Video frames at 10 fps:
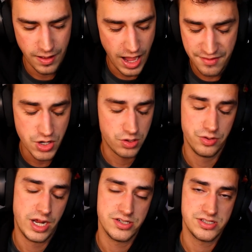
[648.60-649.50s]
I have no
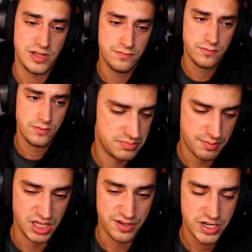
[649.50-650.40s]
clue what I just said.
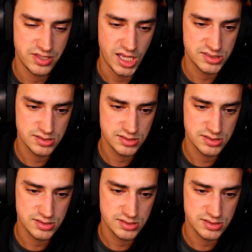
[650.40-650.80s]
I'm going to leave it at